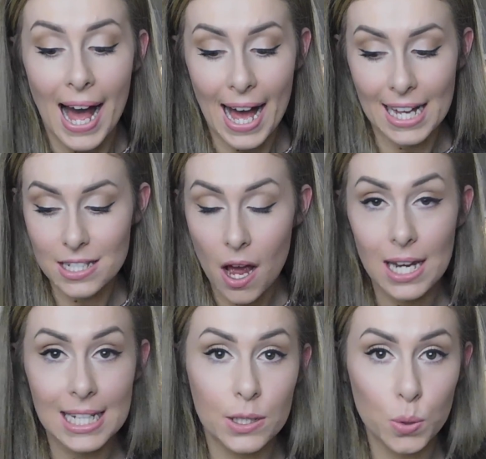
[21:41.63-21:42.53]
and
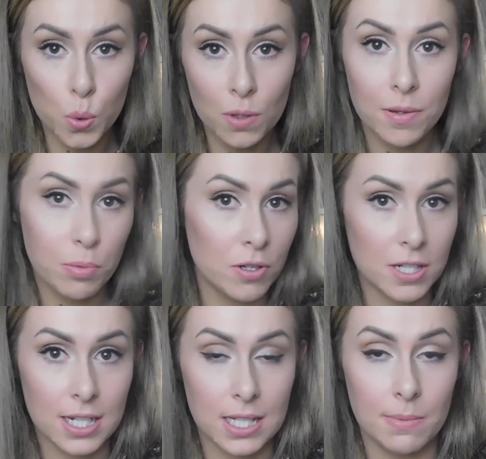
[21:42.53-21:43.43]
I'll link all of the
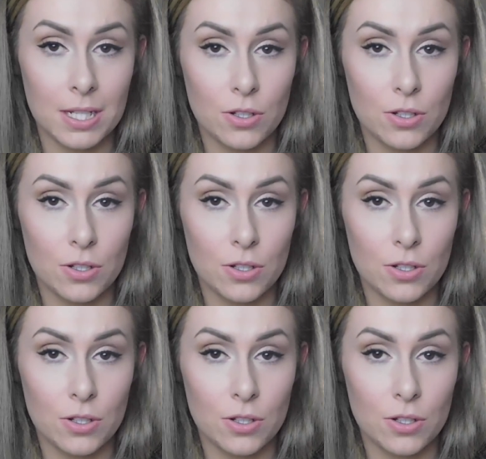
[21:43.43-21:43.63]
products in my